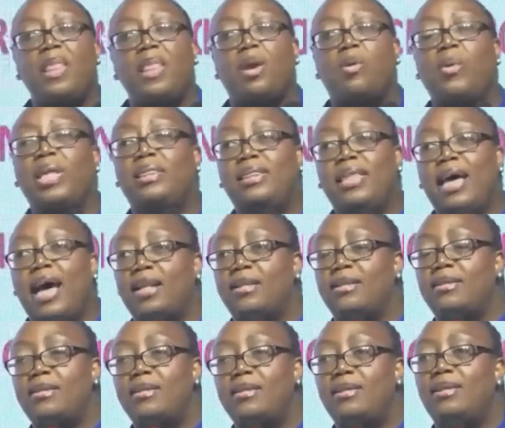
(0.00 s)
With that,
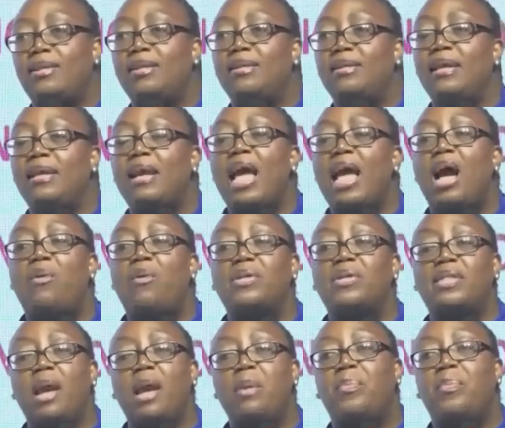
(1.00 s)
I
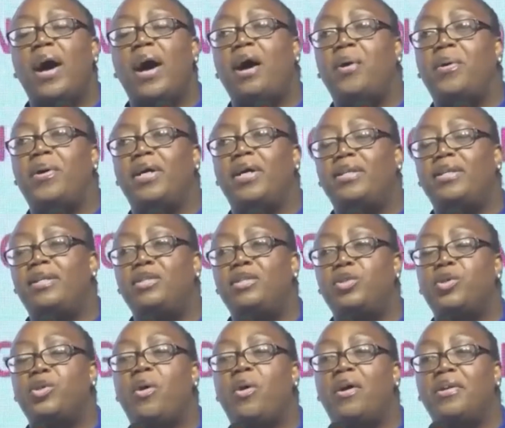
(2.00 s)
was empowered
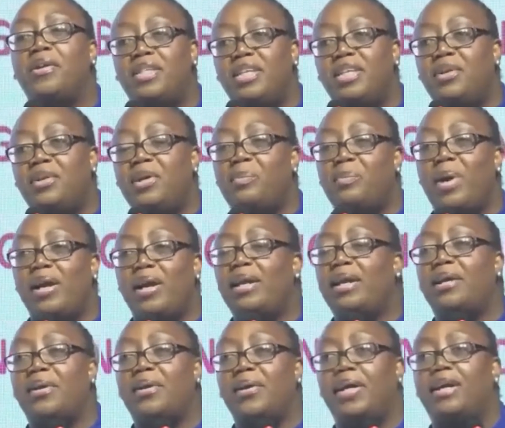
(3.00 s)
to continue in my
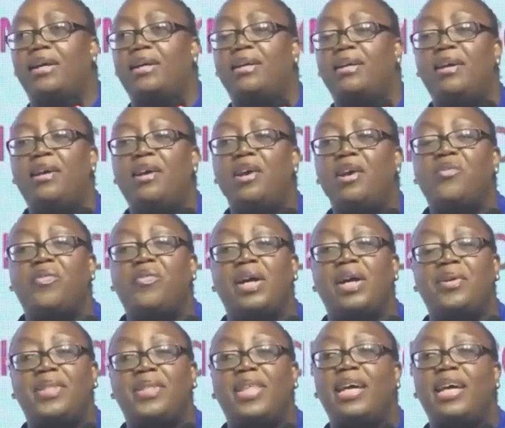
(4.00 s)
career for
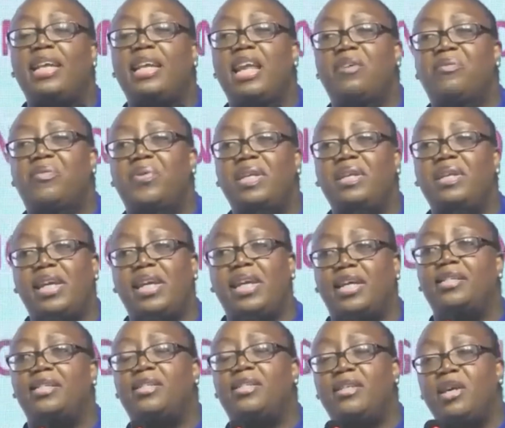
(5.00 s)
another 11
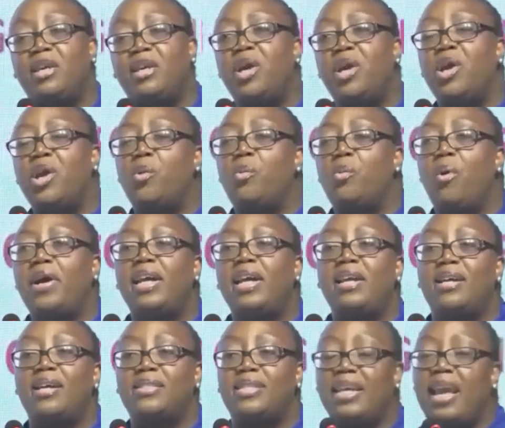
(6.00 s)
years,
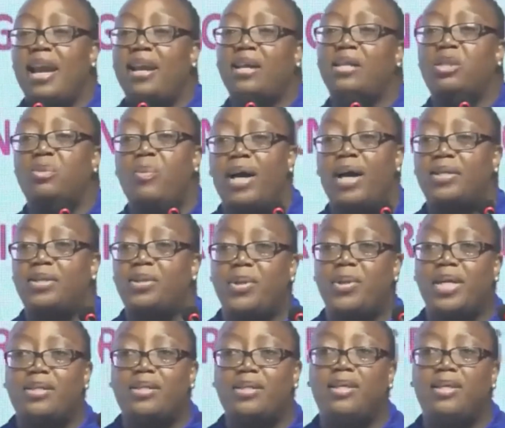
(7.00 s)
working as an
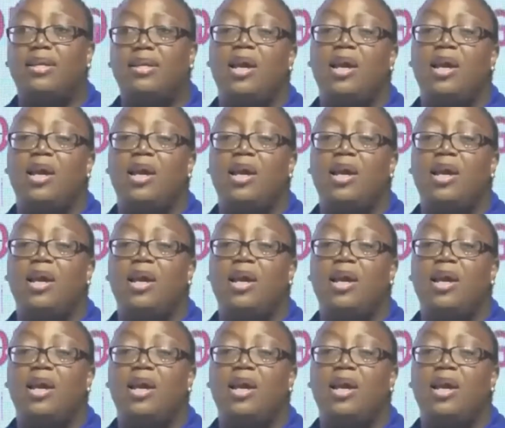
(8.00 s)
expatriate,